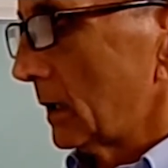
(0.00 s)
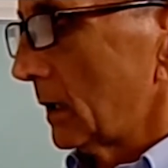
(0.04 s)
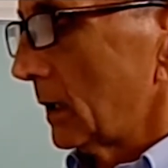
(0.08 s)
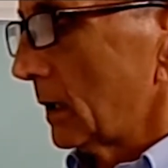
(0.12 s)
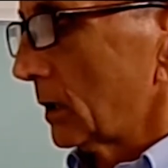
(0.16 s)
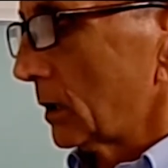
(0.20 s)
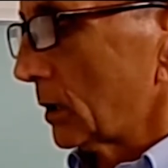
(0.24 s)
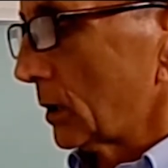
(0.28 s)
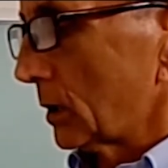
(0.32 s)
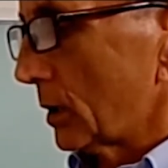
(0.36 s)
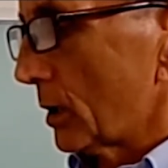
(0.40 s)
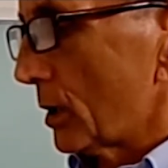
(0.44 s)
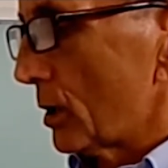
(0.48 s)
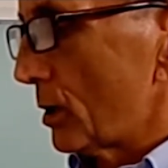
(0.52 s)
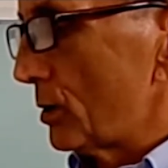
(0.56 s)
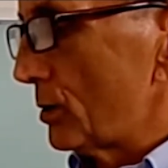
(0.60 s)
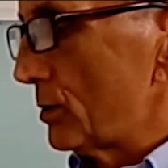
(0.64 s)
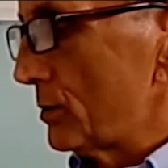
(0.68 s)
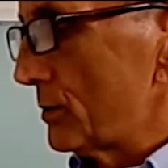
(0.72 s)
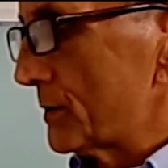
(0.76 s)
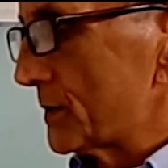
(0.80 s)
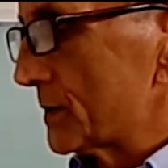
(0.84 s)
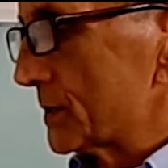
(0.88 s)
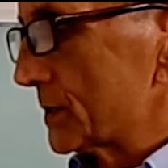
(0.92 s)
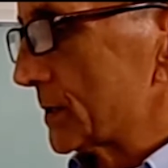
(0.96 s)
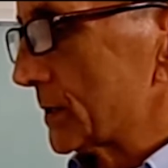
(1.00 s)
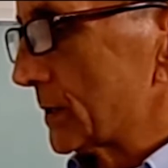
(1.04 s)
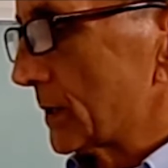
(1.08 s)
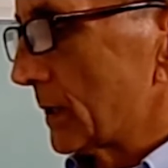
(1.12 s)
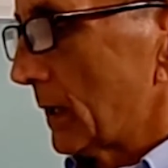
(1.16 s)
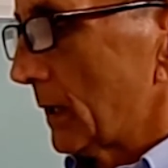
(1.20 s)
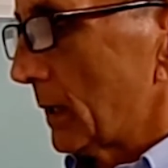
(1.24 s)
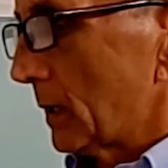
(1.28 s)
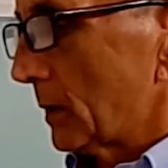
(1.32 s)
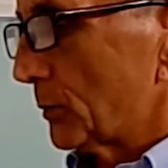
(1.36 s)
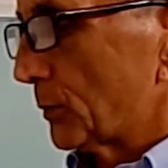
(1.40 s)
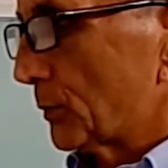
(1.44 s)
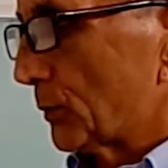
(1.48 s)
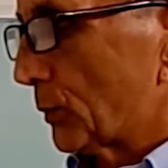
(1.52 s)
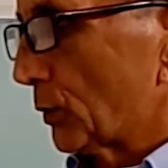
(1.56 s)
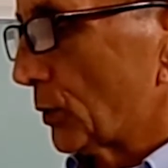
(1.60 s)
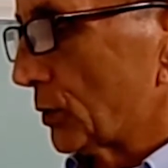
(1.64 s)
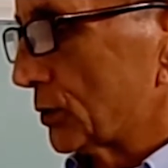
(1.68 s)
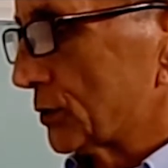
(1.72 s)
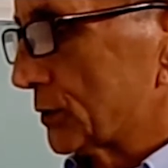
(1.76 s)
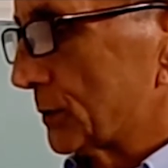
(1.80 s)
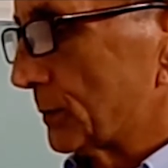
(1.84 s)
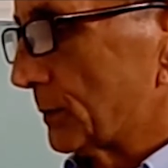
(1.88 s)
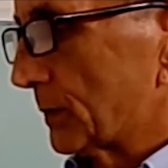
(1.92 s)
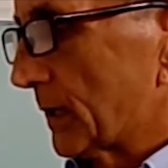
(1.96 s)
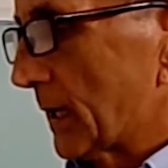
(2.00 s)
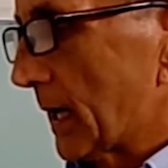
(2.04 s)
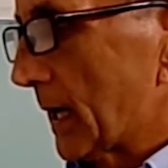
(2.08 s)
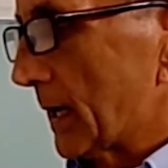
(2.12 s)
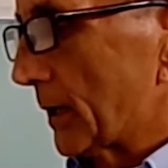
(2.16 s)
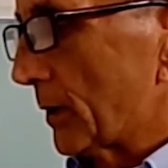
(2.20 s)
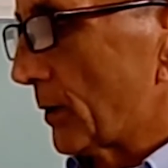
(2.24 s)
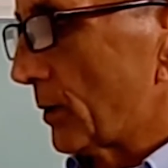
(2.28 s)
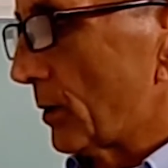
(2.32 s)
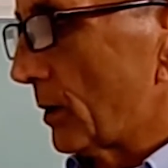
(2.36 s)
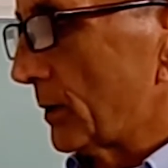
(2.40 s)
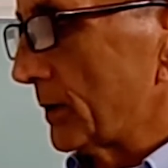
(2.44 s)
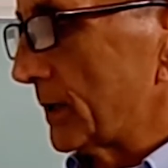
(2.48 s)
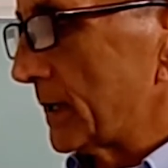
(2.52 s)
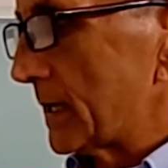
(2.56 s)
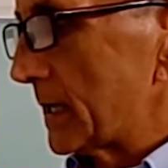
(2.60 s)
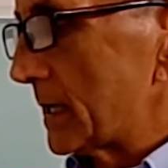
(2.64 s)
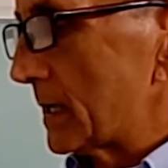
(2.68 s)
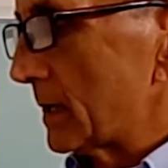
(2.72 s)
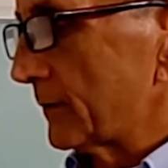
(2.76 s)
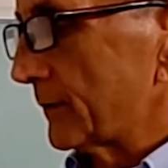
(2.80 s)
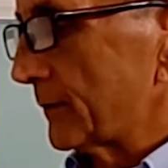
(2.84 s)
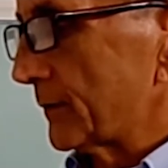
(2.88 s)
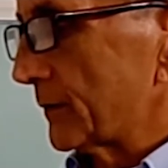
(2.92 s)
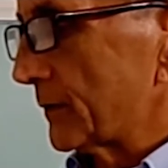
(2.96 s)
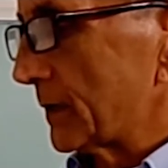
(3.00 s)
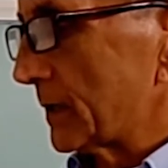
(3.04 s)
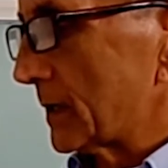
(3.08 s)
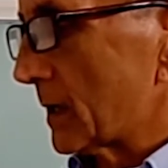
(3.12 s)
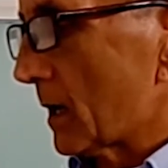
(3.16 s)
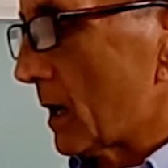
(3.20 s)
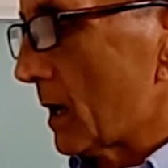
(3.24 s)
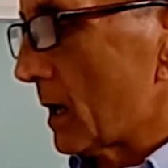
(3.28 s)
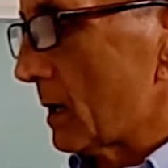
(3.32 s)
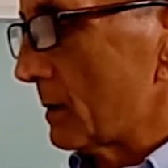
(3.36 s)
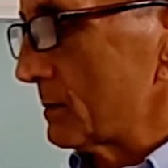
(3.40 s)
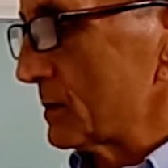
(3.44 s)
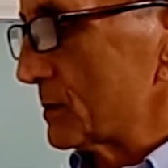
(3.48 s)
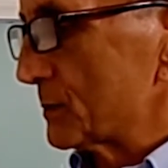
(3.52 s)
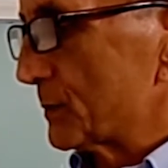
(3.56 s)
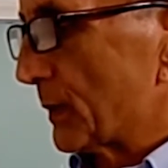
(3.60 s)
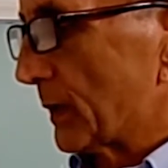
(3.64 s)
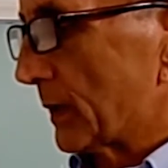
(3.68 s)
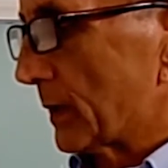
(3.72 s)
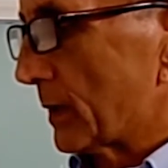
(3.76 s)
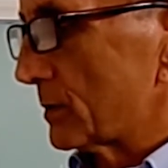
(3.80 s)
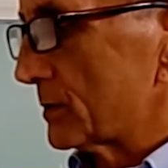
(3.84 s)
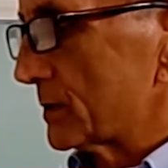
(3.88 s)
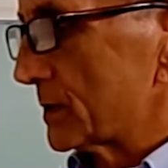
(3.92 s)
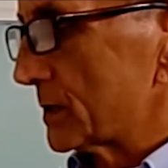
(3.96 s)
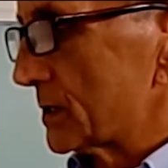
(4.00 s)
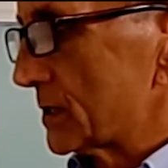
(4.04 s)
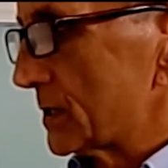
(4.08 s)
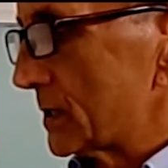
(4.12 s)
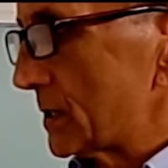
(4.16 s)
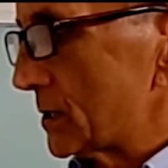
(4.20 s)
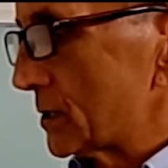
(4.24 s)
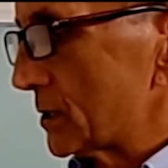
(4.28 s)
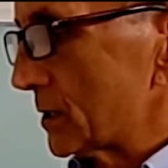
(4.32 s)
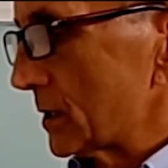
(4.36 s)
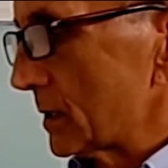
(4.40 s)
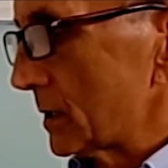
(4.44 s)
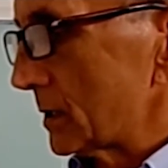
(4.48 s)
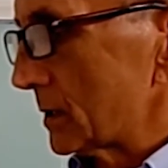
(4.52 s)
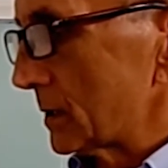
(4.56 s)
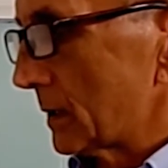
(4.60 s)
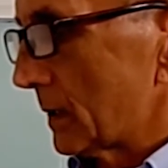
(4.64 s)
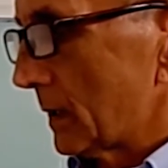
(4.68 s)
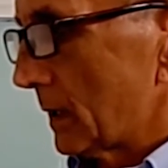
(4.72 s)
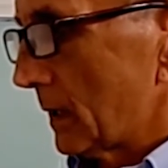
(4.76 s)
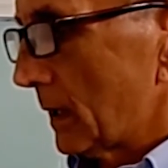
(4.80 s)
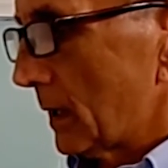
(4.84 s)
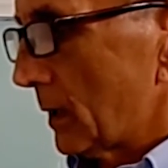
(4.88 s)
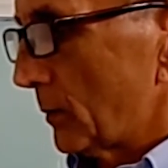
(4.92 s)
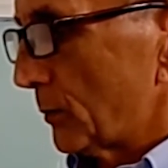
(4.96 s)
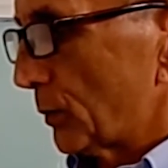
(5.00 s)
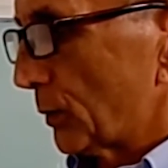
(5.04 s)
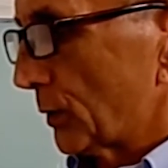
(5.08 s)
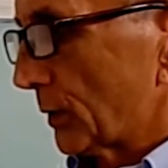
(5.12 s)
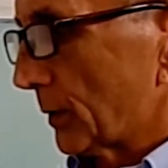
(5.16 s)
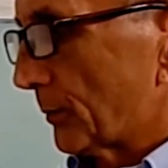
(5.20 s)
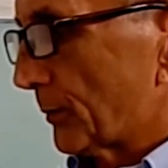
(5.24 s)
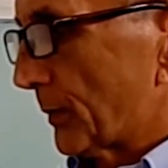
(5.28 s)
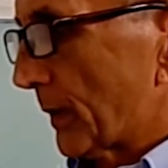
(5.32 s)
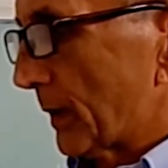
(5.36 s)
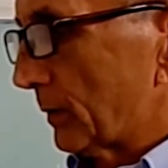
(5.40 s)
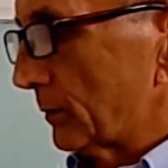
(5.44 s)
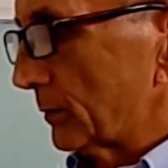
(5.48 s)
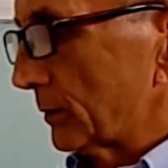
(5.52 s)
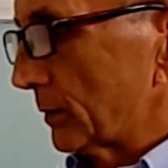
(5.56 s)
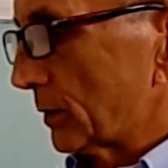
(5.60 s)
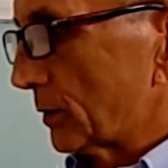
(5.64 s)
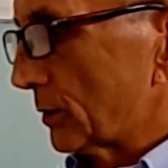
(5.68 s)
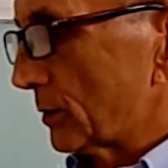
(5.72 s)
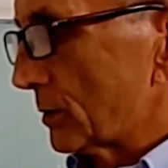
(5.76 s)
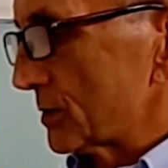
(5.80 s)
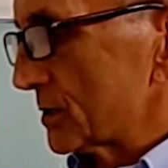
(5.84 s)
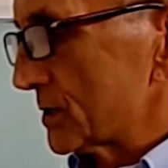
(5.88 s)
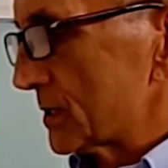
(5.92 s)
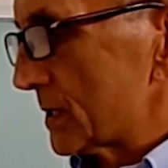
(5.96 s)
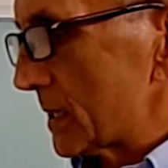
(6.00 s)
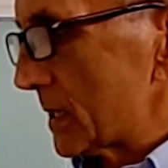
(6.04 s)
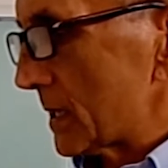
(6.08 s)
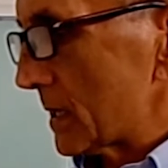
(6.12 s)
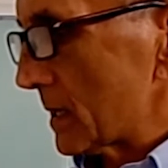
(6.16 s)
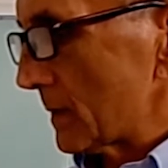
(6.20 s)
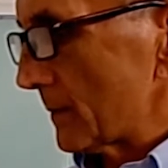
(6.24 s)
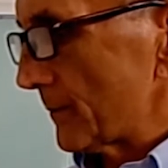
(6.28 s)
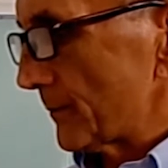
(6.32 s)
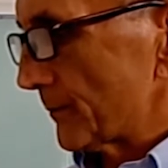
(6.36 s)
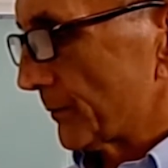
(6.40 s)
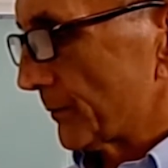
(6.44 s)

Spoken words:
clothes. Put some colour on here for the arms below the t-shirt. Put a belt across here.